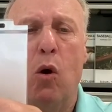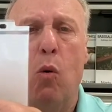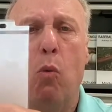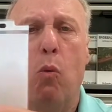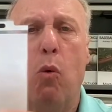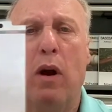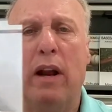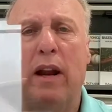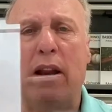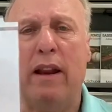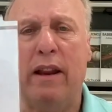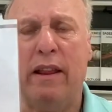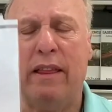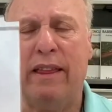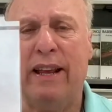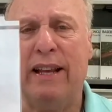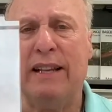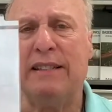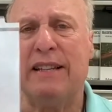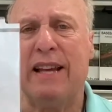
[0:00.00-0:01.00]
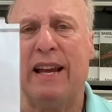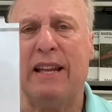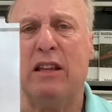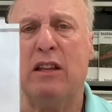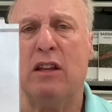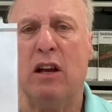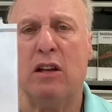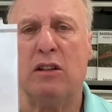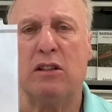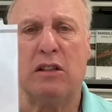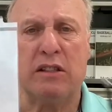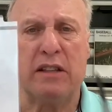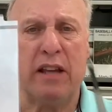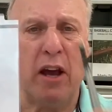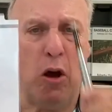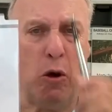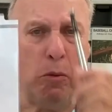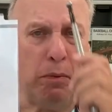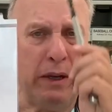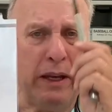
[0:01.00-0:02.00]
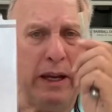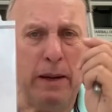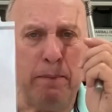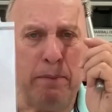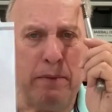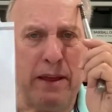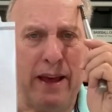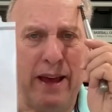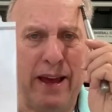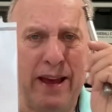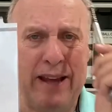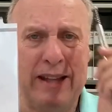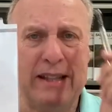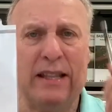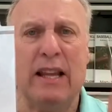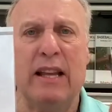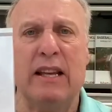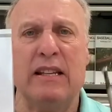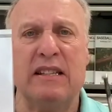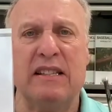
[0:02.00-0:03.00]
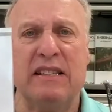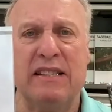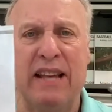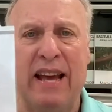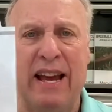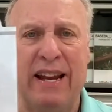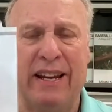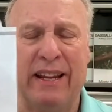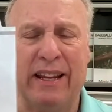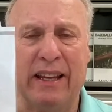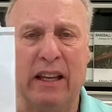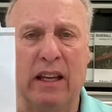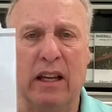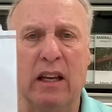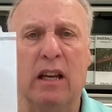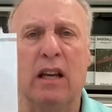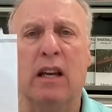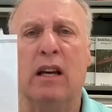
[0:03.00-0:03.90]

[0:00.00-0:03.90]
one of the things that does is help keep the head steady.